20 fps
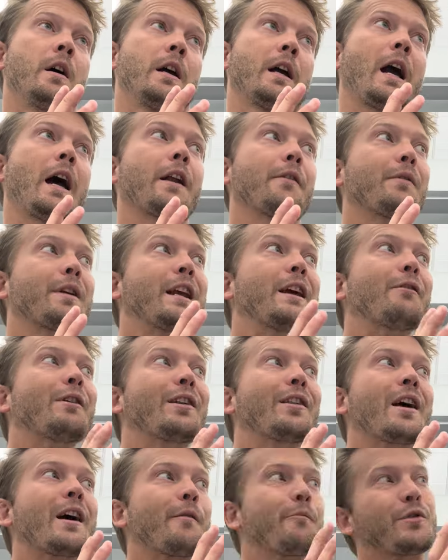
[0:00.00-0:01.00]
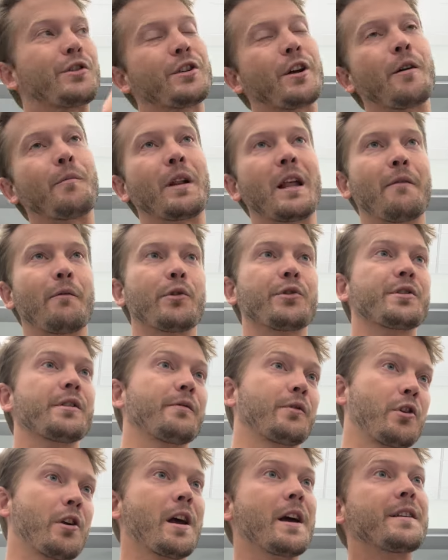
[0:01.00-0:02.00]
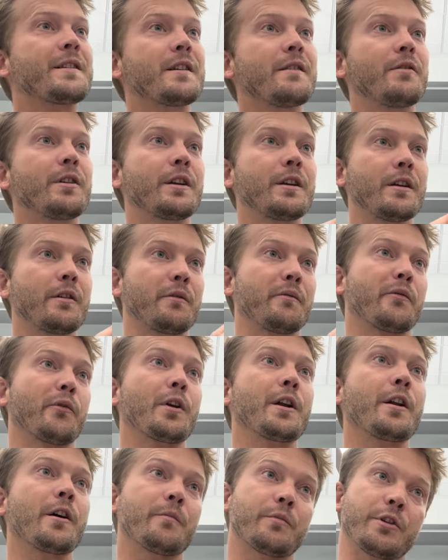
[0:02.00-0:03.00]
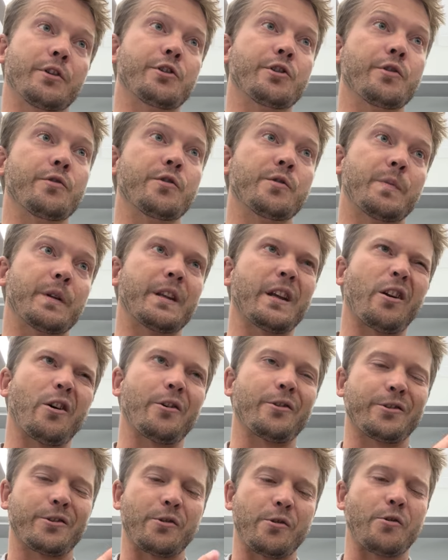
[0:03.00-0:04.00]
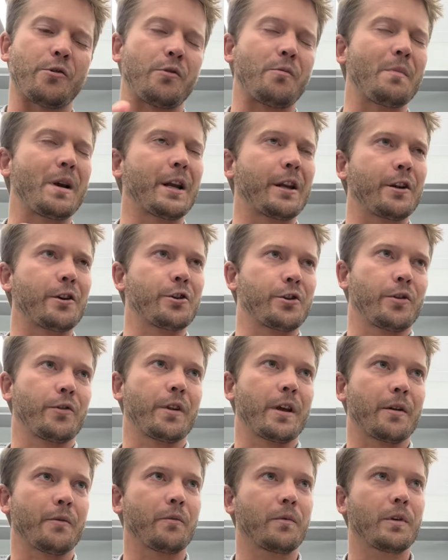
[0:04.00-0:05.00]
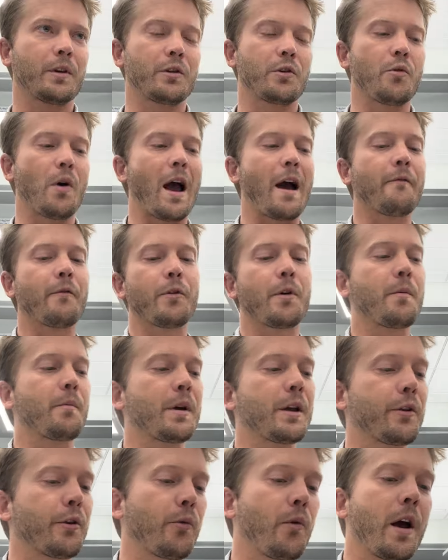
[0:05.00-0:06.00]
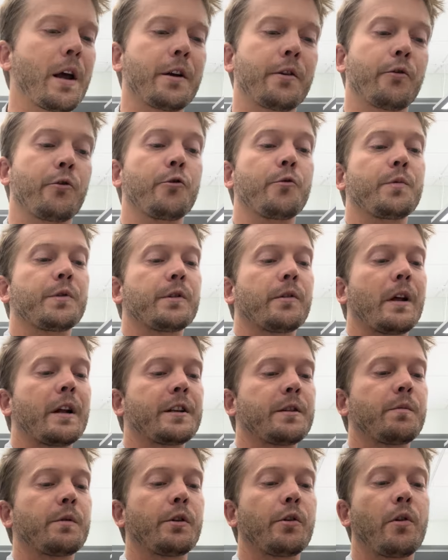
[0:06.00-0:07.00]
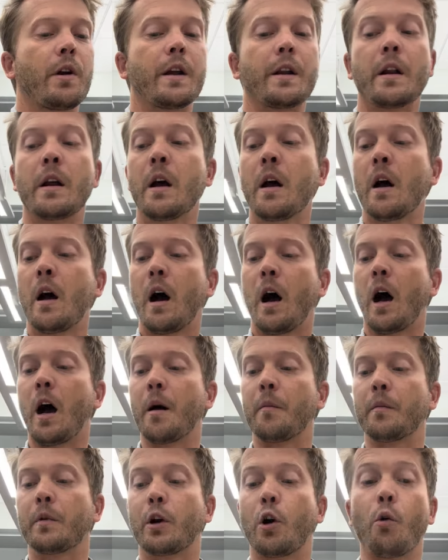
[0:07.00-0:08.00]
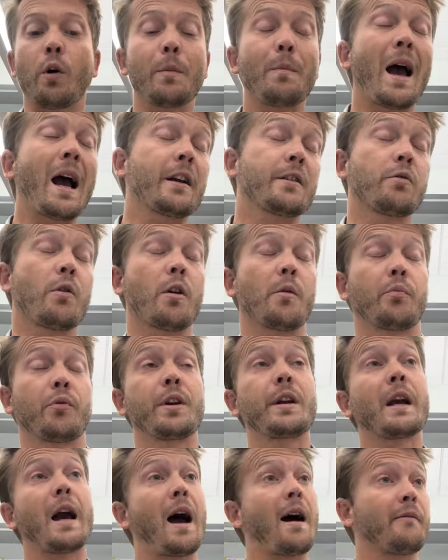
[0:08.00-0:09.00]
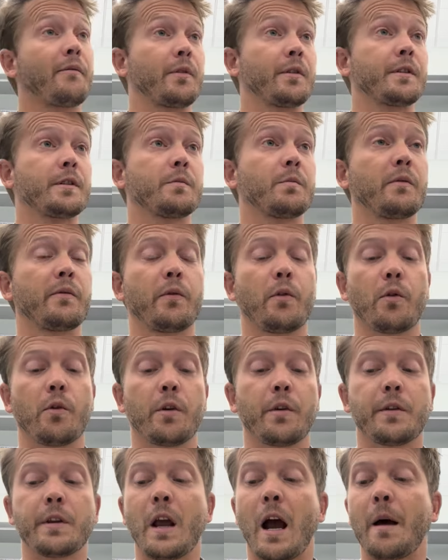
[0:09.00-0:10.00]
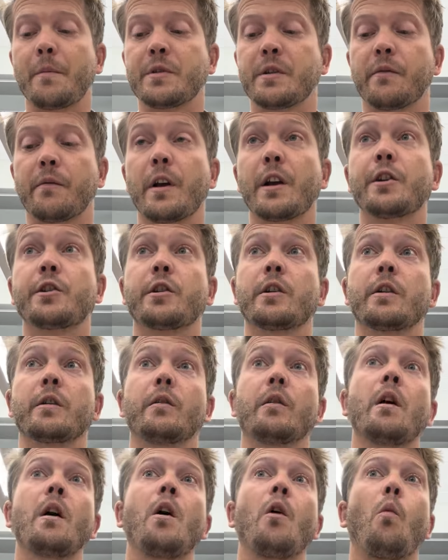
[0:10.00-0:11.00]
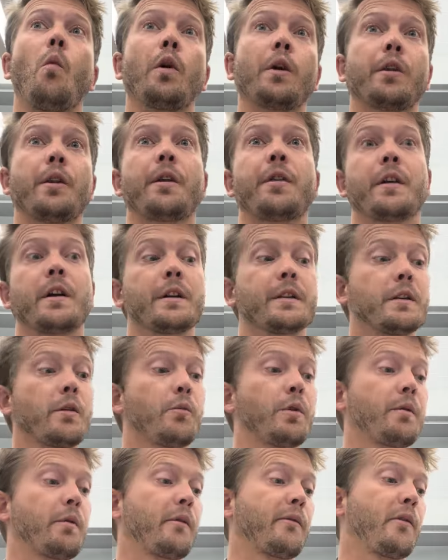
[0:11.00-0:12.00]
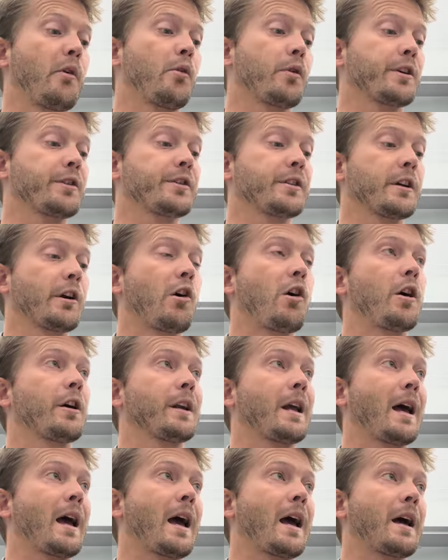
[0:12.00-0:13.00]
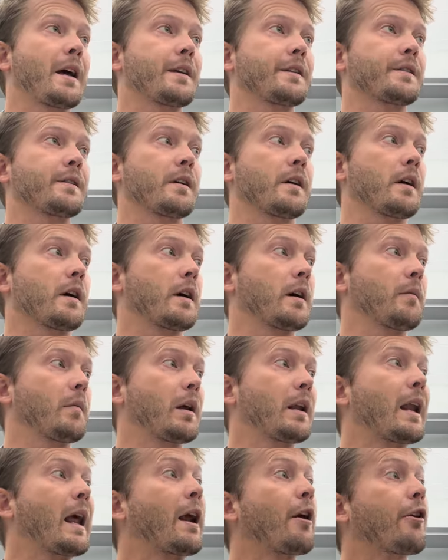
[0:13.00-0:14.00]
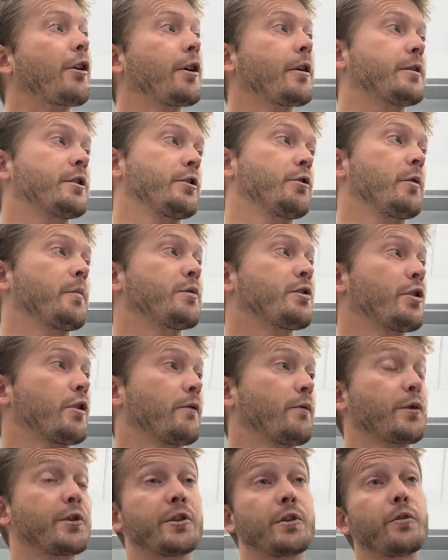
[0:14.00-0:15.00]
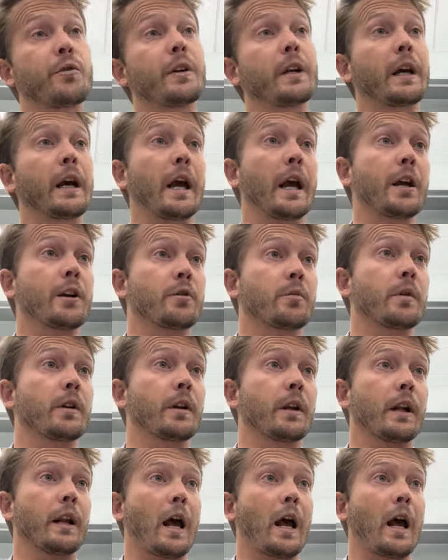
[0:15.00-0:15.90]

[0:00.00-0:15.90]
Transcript: kind of giving them some levels of creativity and freedom to choose, but then also making sure that you have them in the right group. So that's been great. Going back to our pre-conference before the observation, one of the things that we were focusing on as an area to observe was student engagement and